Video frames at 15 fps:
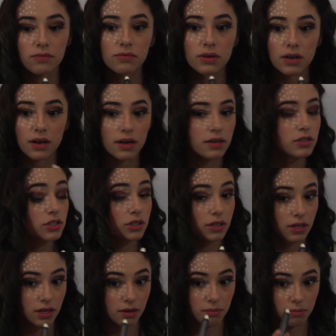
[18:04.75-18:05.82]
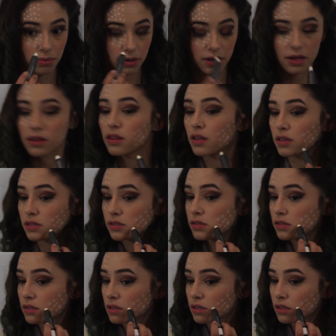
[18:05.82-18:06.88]
we're actually gonna bring
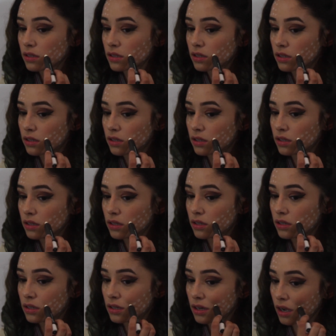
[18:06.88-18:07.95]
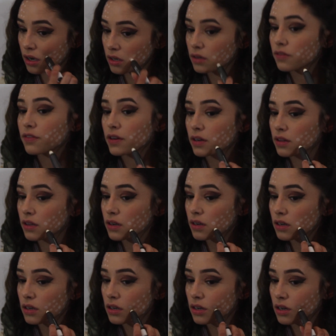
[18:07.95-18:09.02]
this down further.